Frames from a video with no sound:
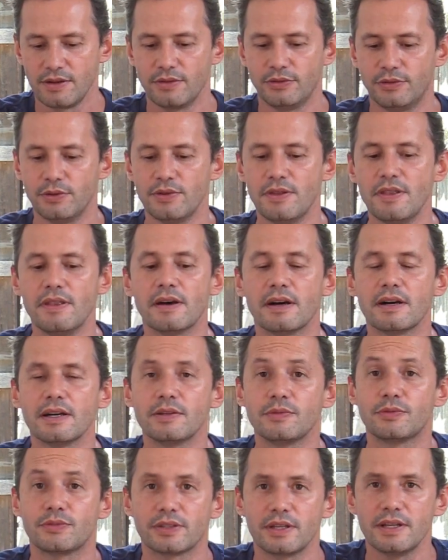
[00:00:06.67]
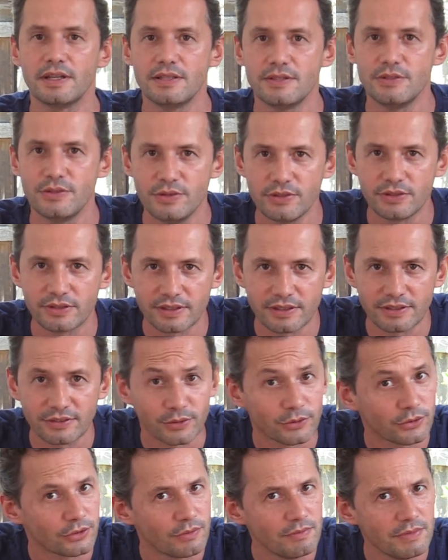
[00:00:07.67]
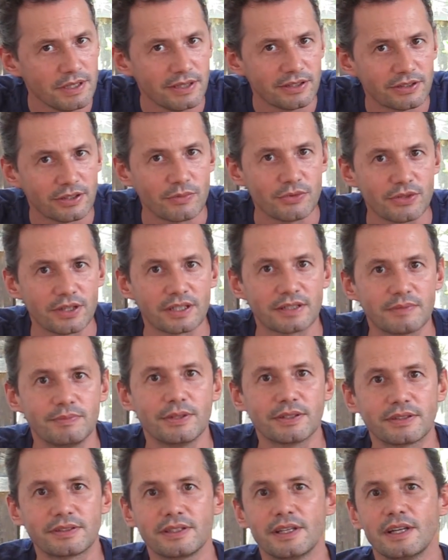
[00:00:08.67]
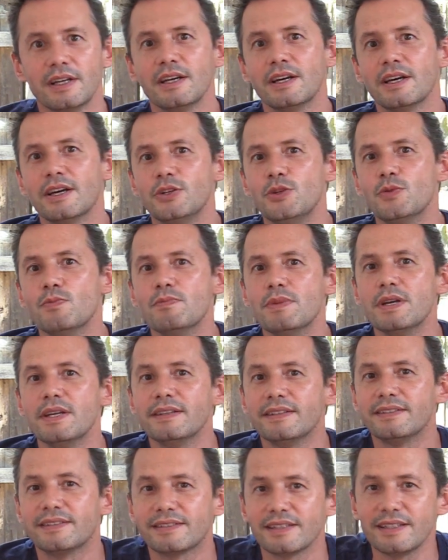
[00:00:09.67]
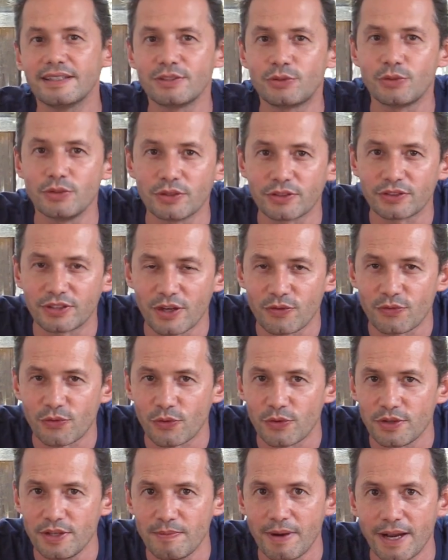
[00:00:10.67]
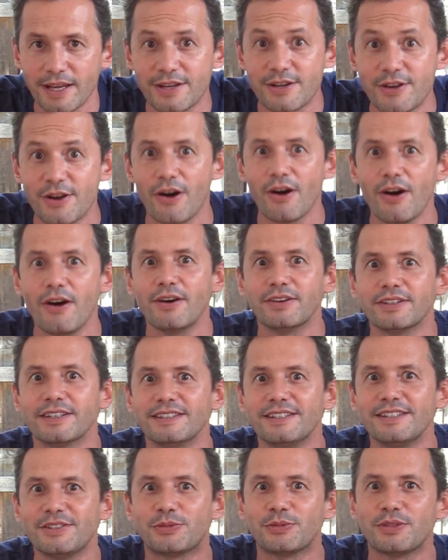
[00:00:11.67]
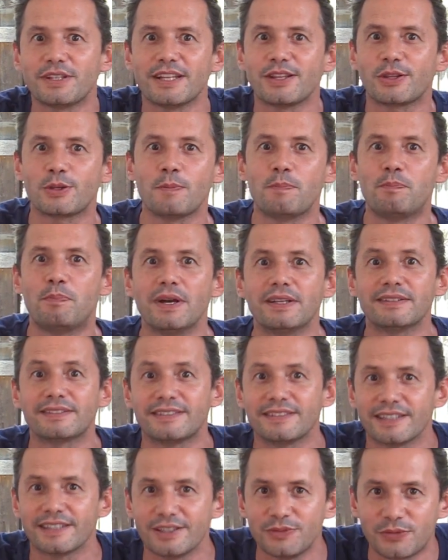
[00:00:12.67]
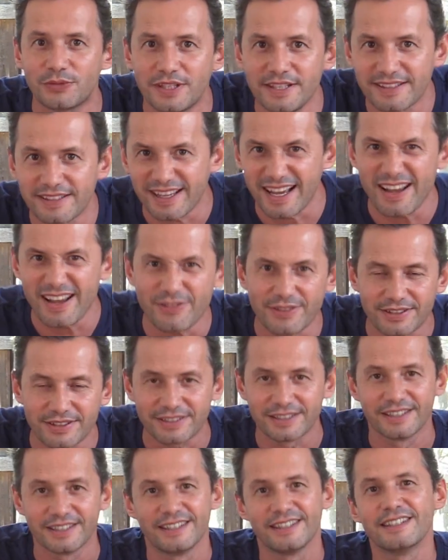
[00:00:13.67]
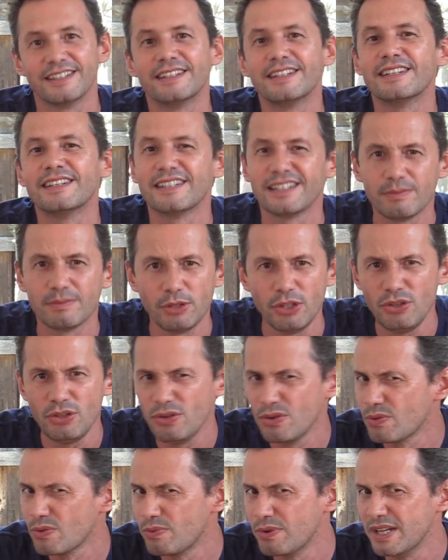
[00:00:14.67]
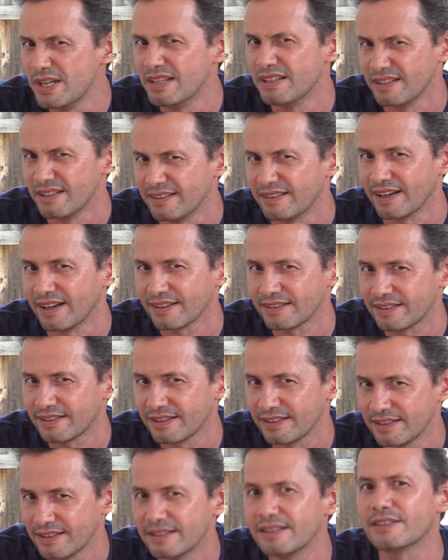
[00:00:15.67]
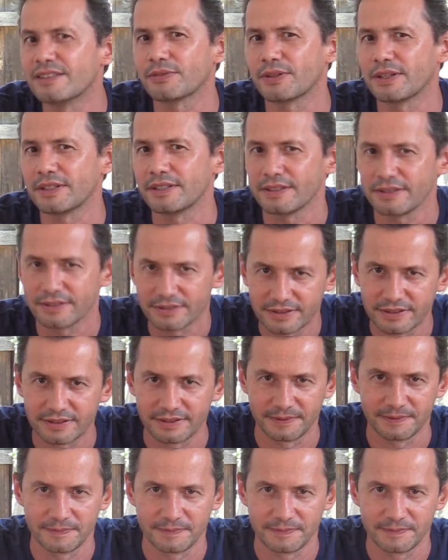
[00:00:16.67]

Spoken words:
the knives and utensils, a meaty subject, but you may say to yourself already, my god, I need to get the best knife kit ever. But do you really need that? Let's find out.